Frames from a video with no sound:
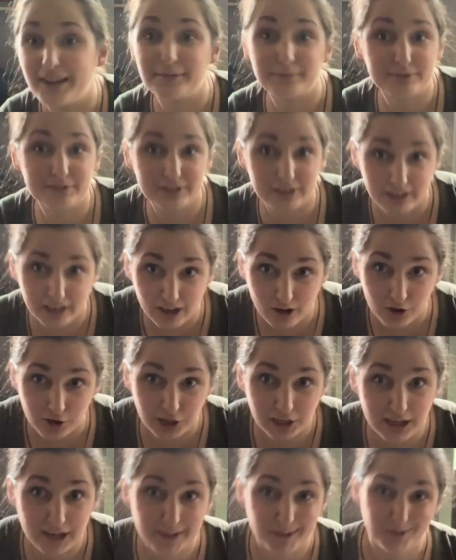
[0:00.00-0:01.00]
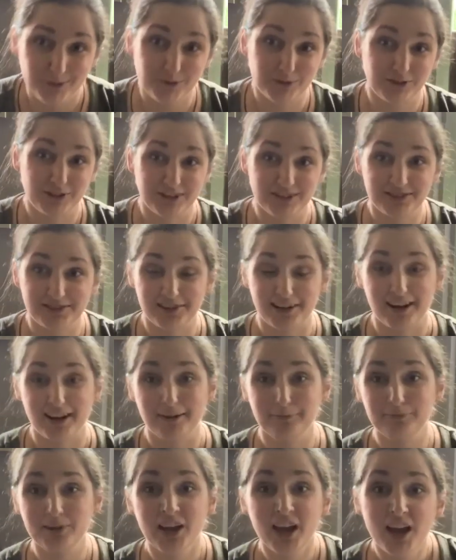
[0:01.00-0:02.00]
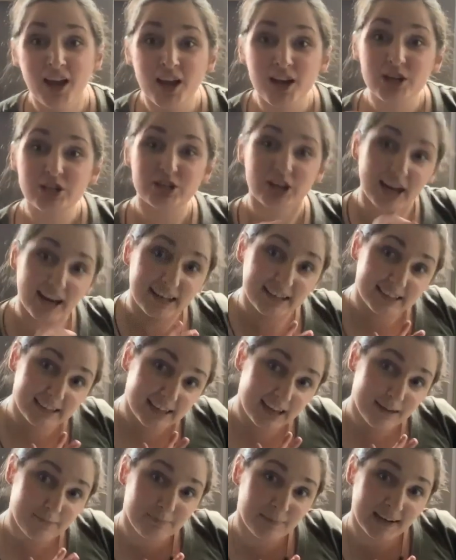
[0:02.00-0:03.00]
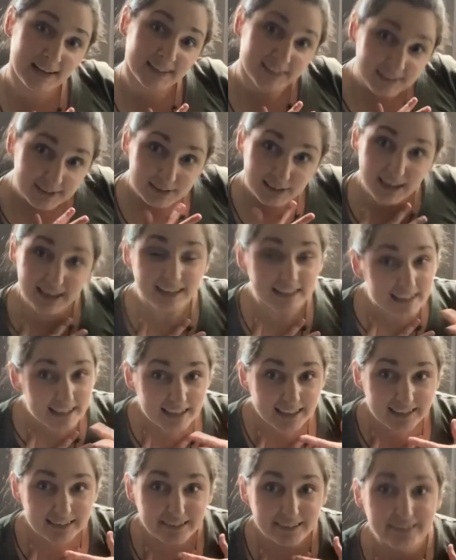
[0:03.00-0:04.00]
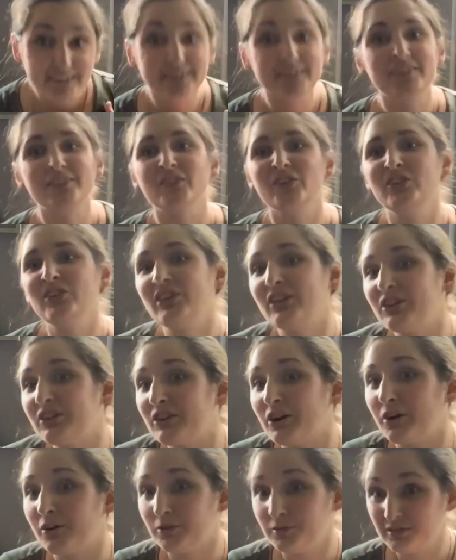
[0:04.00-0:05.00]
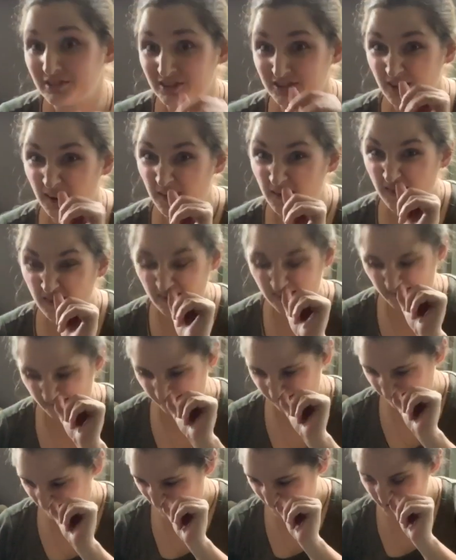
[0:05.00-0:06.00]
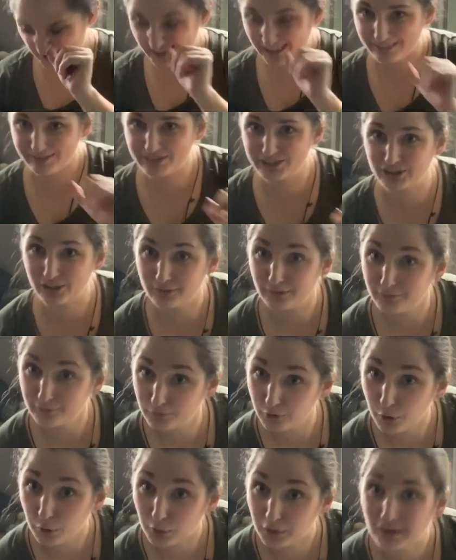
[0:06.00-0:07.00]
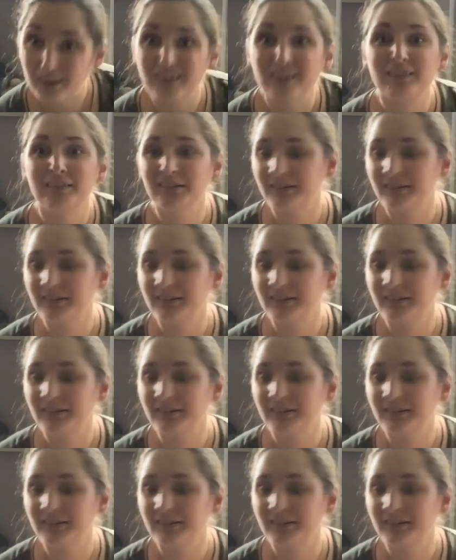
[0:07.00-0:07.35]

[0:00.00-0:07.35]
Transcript: am sitting on a couch this time trying to get better lighting, you know? So my stuff is on the floor.